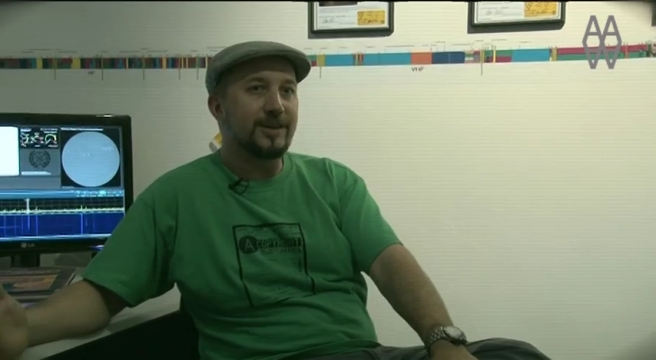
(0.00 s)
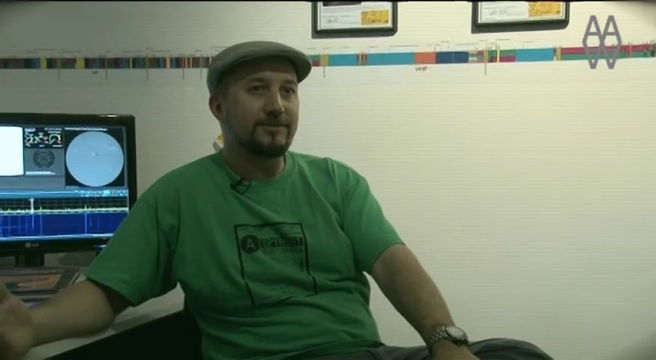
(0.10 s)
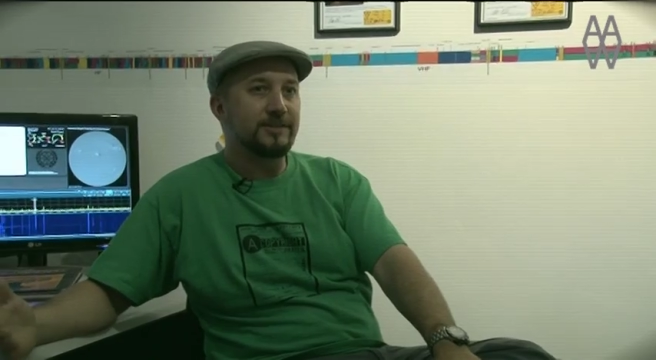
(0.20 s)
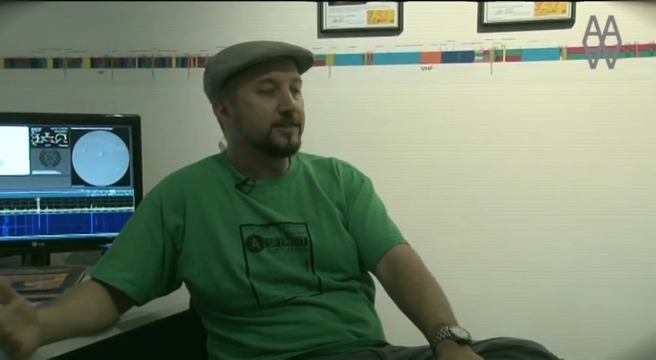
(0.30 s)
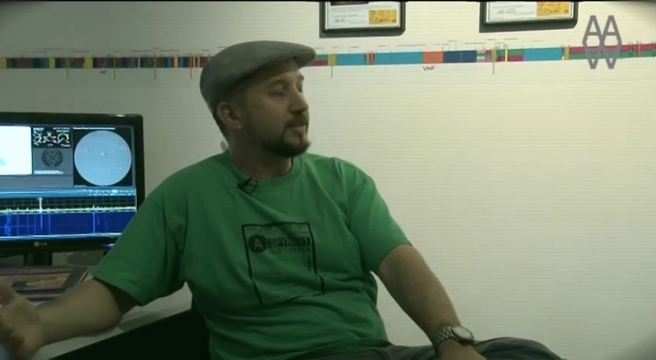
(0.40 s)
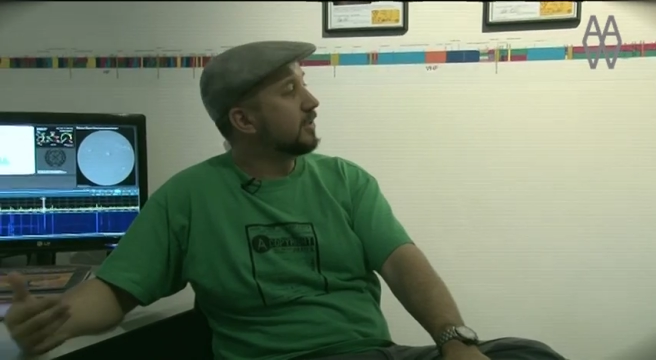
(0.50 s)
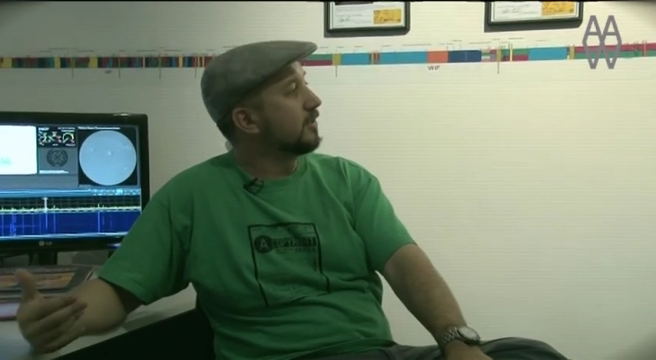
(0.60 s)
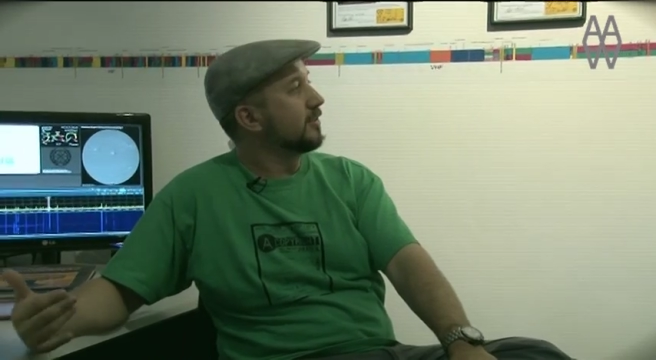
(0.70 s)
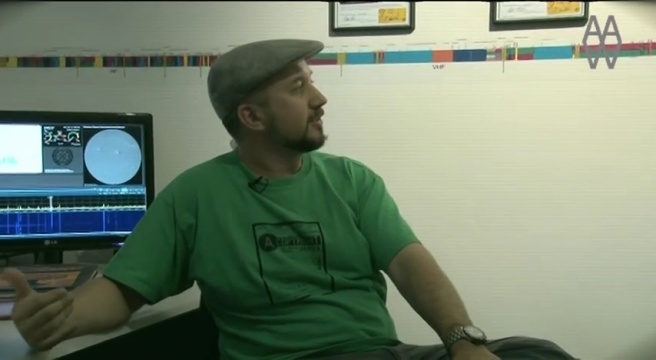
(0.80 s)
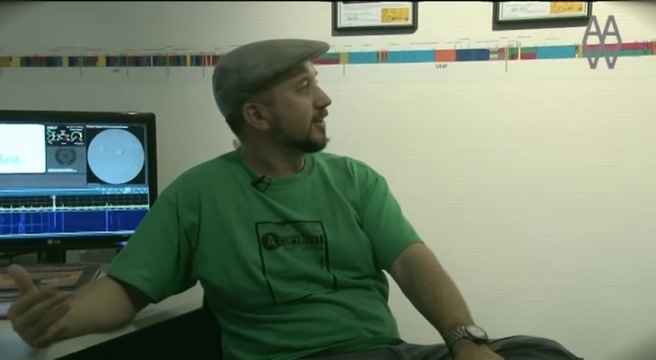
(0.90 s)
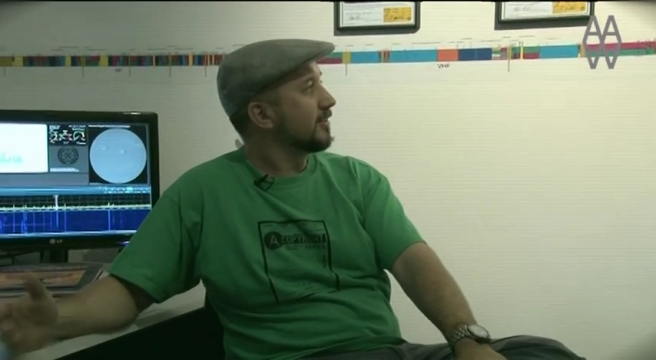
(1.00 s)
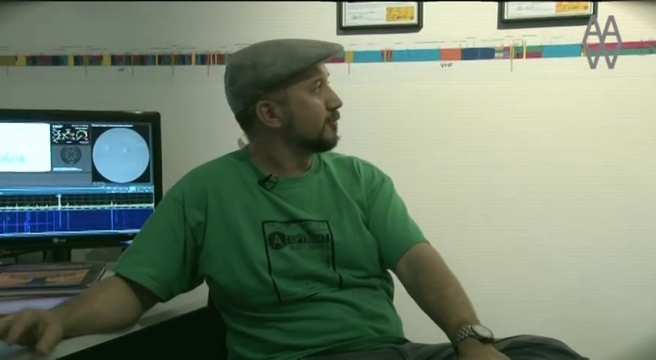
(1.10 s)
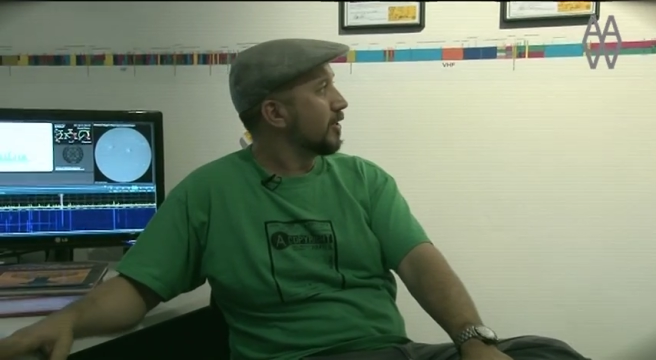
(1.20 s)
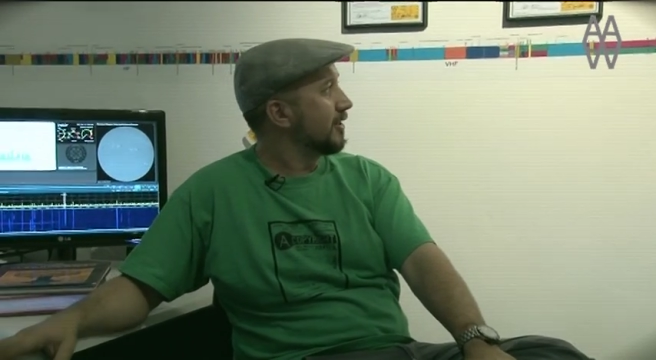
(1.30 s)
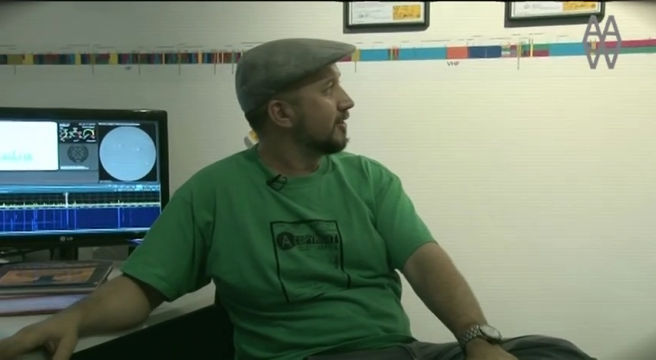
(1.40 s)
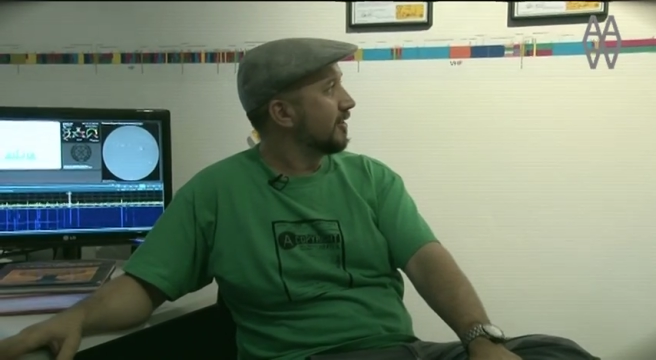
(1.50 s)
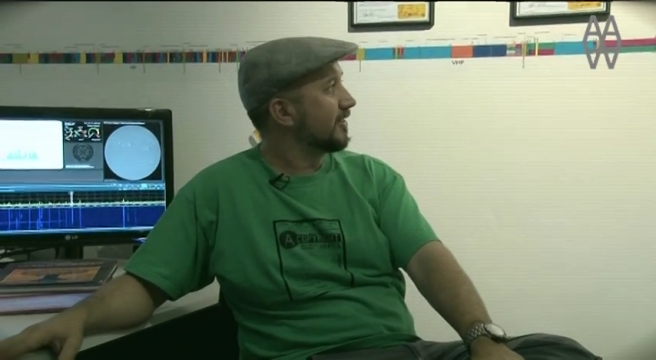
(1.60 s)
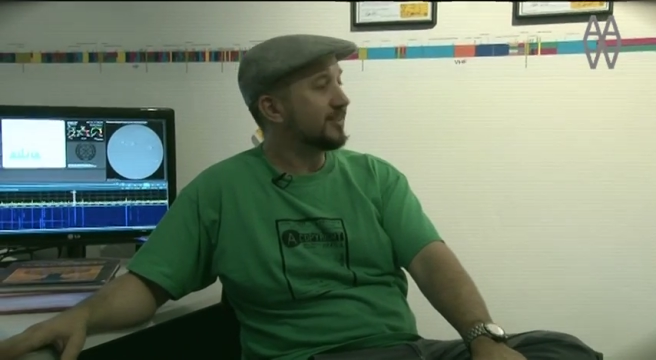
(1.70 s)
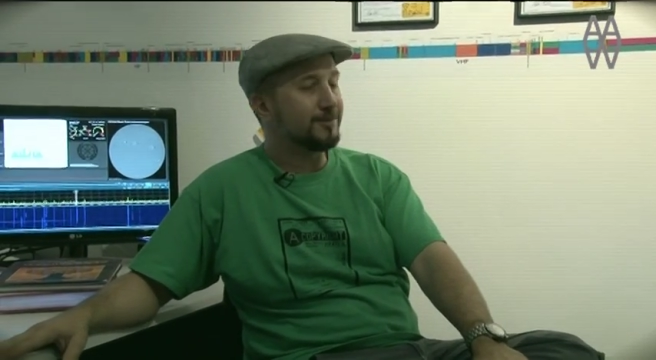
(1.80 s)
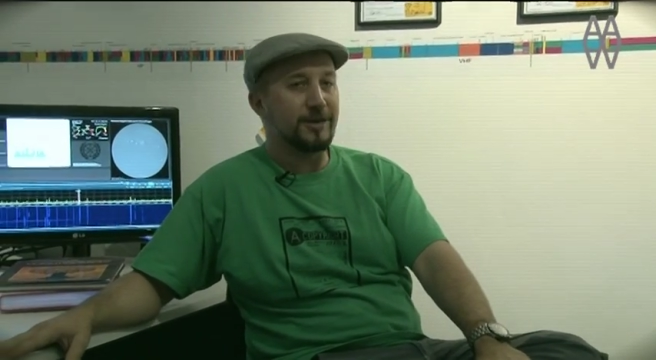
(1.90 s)
the FCC to discuss why an
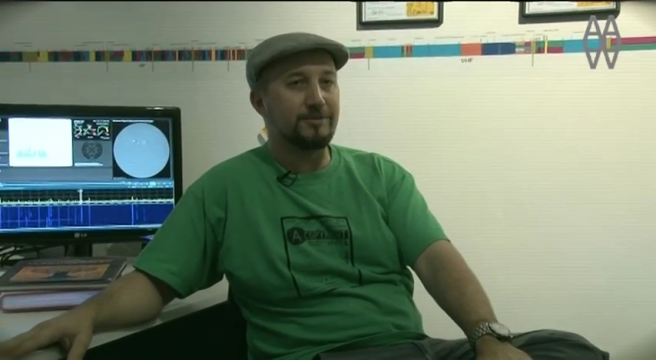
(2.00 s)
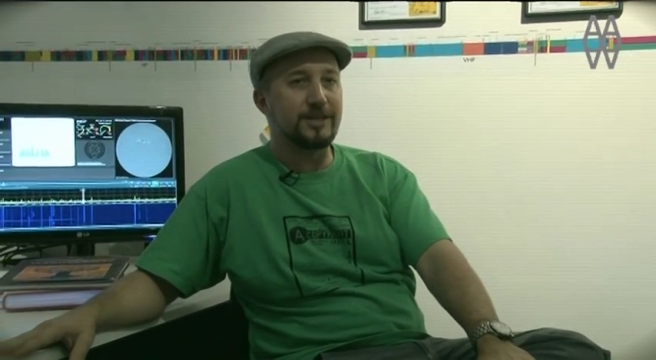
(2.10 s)
artist might